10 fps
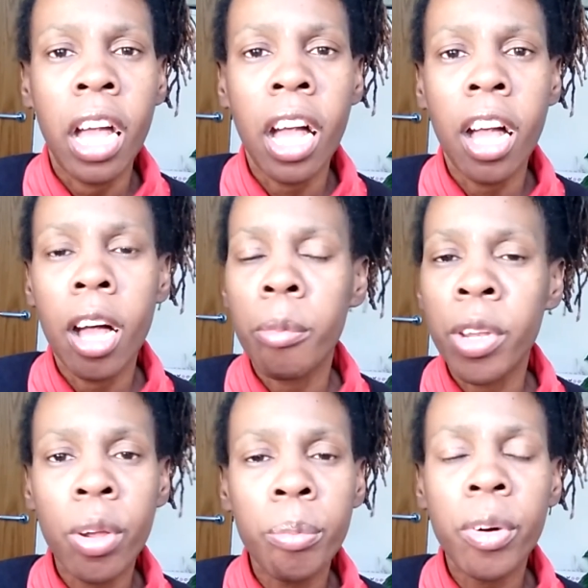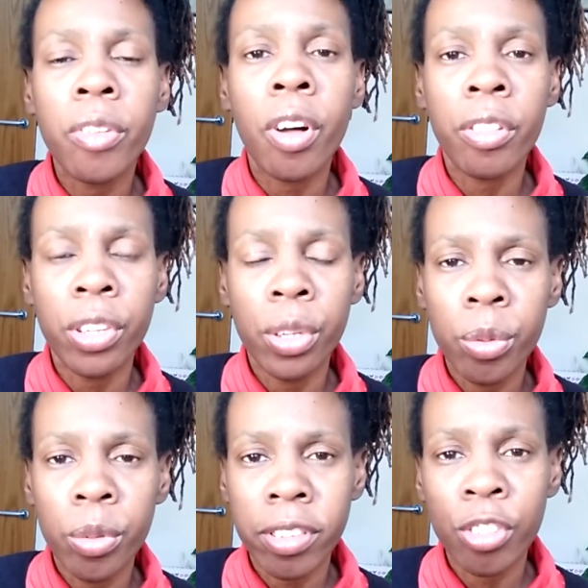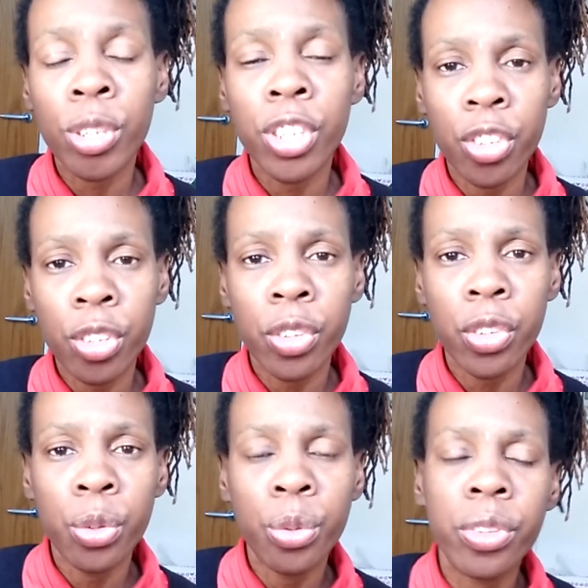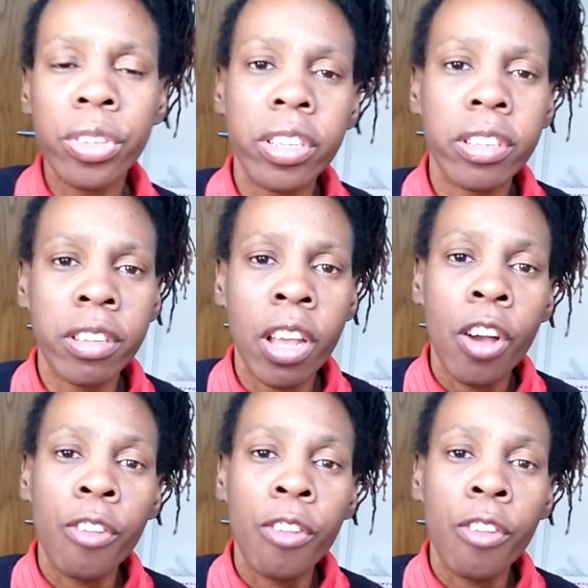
a number of other traditional uses